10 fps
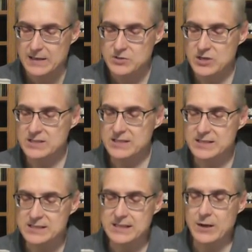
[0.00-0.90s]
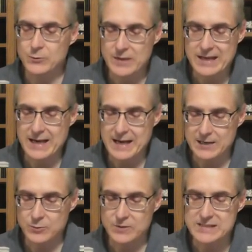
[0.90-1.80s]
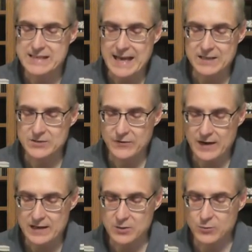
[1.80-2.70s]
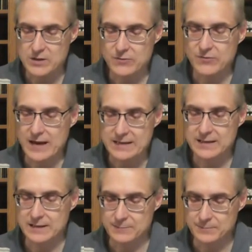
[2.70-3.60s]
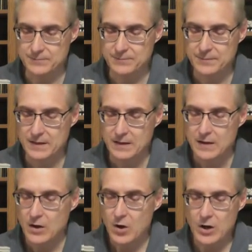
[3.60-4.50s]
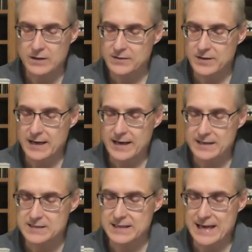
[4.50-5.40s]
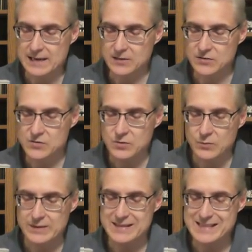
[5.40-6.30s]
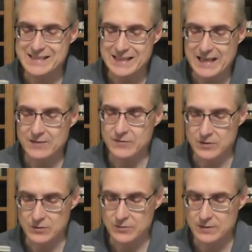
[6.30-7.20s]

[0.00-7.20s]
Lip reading: Jesus is the only God who will satisfy you when you find him. All other gods and idols will enslave you.